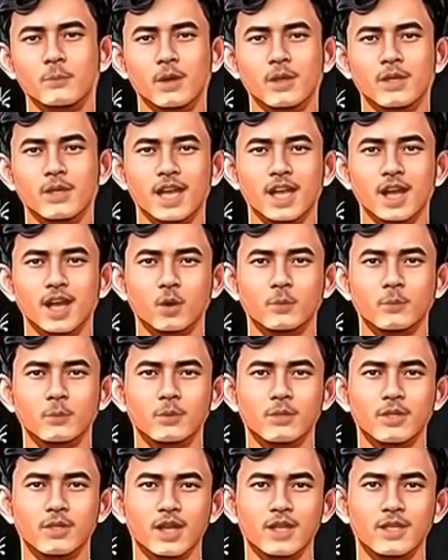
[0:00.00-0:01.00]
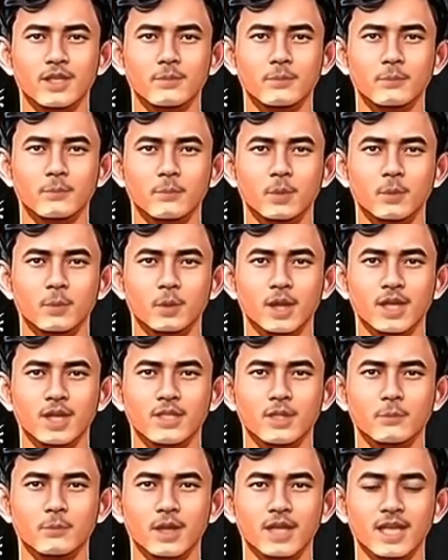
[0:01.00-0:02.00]
and mitigate risks
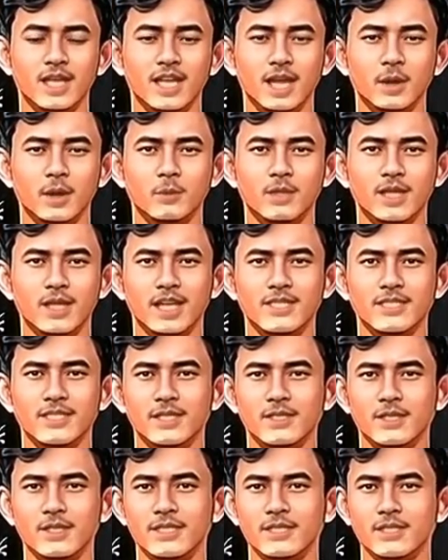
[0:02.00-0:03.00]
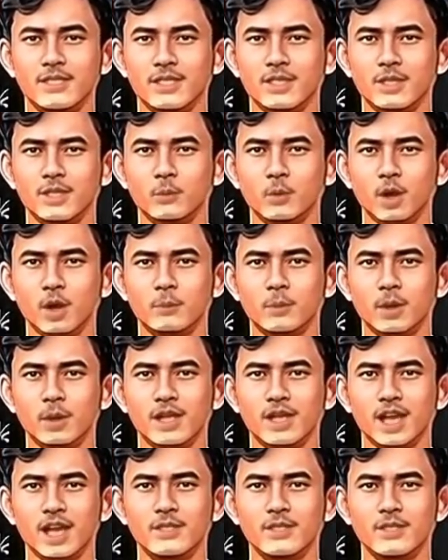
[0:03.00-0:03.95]
associated with disruptions or disasters.